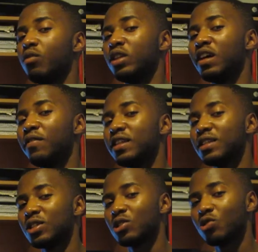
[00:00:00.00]
whenever
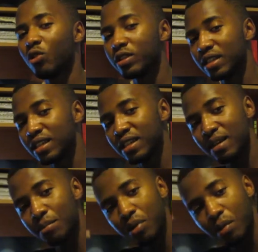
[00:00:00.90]
this thought
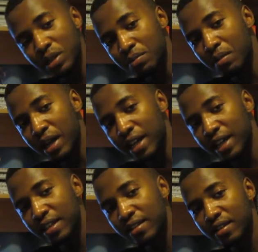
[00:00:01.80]
popped up in my
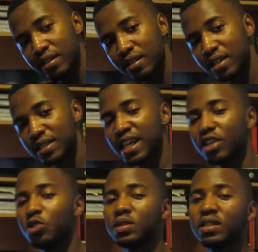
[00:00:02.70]
head, I start
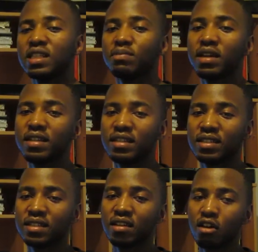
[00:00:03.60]
using these
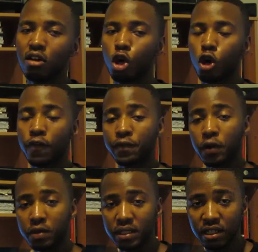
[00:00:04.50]
methods of
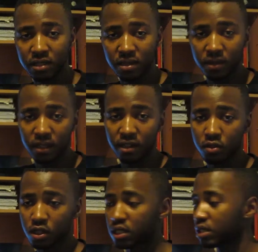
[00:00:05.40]
focusing on something
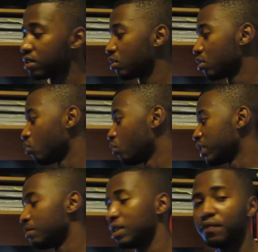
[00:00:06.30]
else.
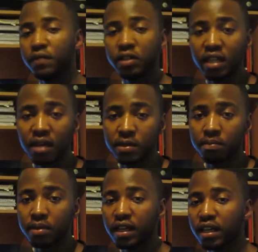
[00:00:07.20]
Whether it be the video games I'm
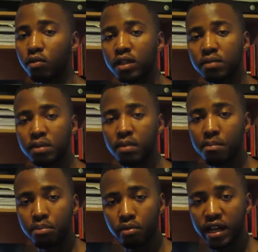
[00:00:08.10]
playing, whether it be my
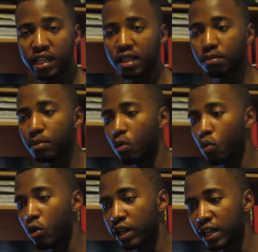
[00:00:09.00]
breath, my
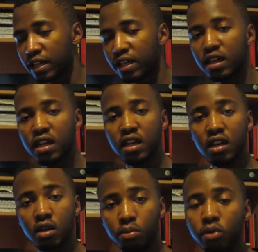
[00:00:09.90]
walking,
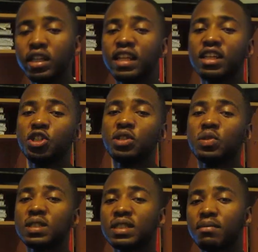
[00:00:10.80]
putting energy into
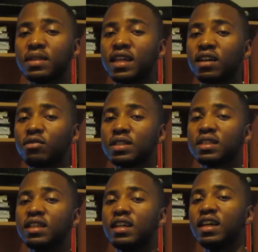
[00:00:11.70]
something
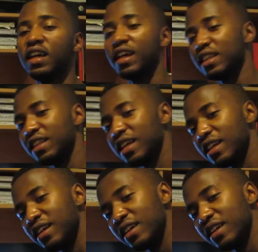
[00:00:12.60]
else, and the